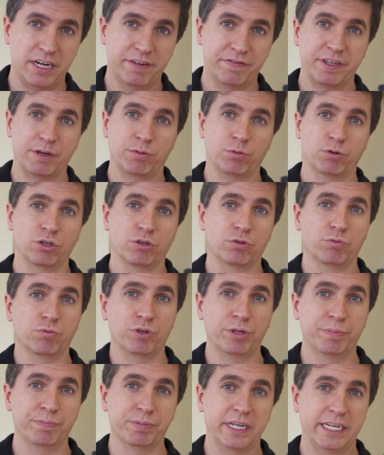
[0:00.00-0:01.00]
if they were to
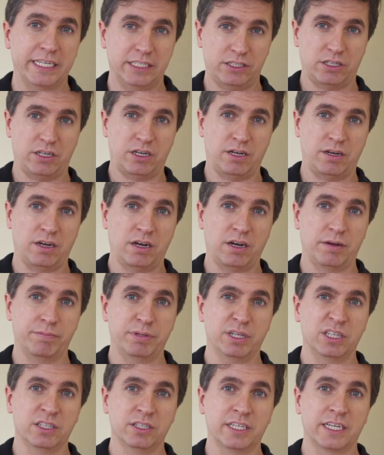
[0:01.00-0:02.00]
replace a
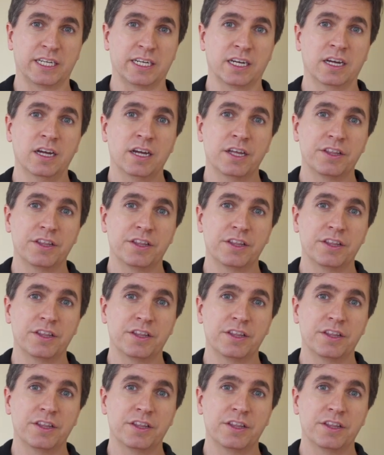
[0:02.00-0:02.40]
building.